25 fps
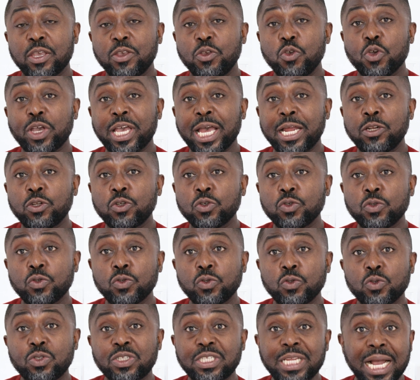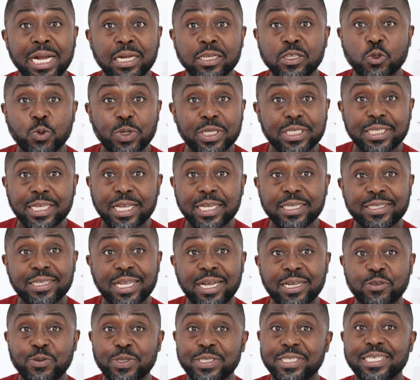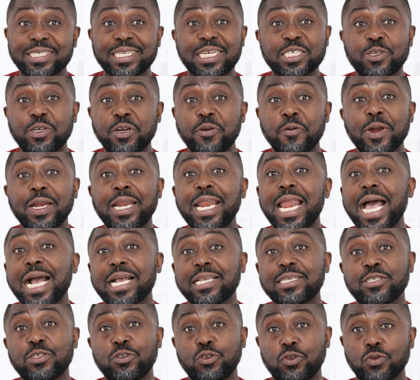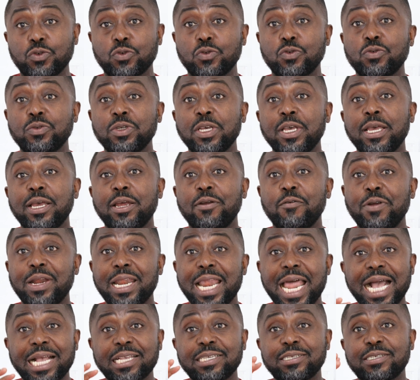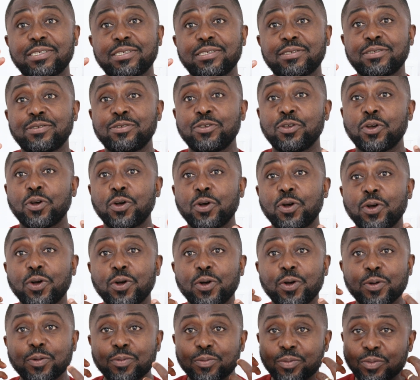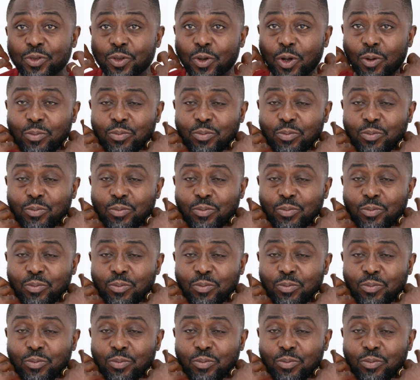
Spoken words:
You can do tongue twisters. Tongue twisters actually relax you, relax your